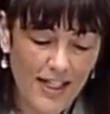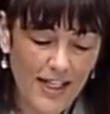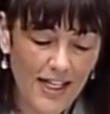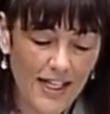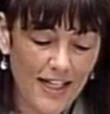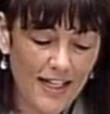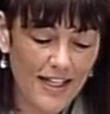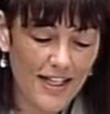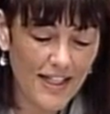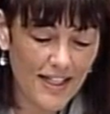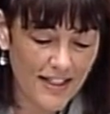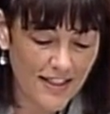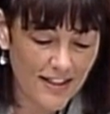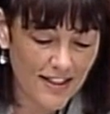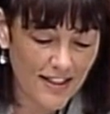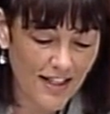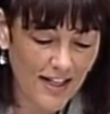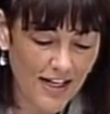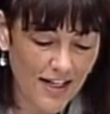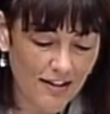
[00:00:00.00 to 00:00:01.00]
it
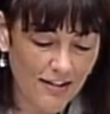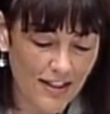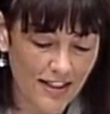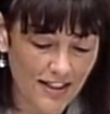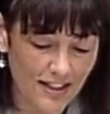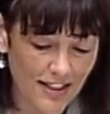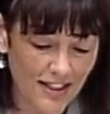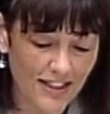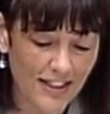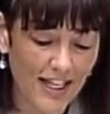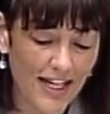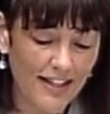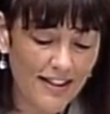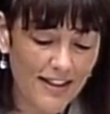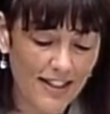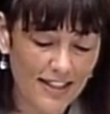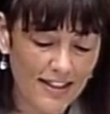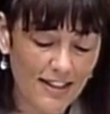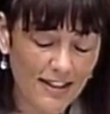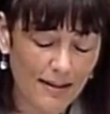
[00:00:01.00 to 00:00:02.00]
is Congress's and
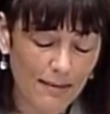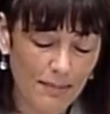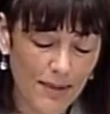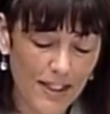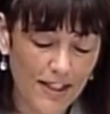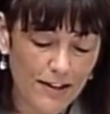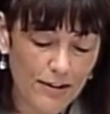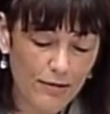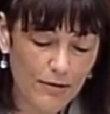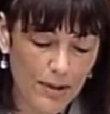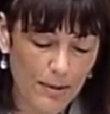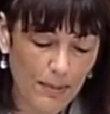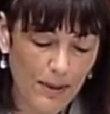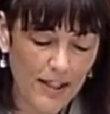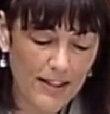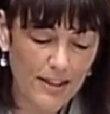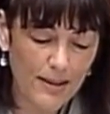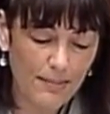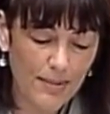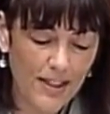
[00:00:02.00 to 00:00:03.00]
this committee's
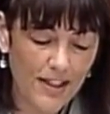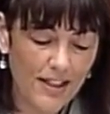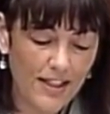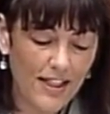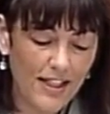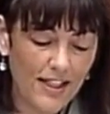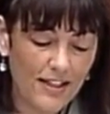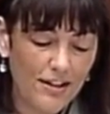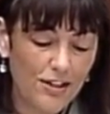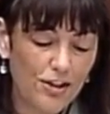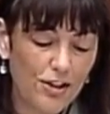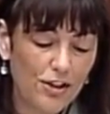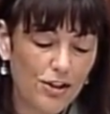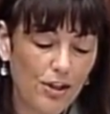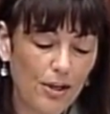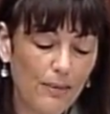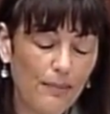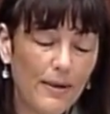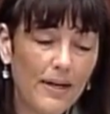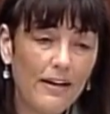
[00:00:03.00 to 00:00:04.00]
responsibility to
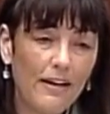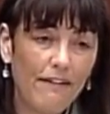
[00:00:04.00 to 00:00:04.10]
determine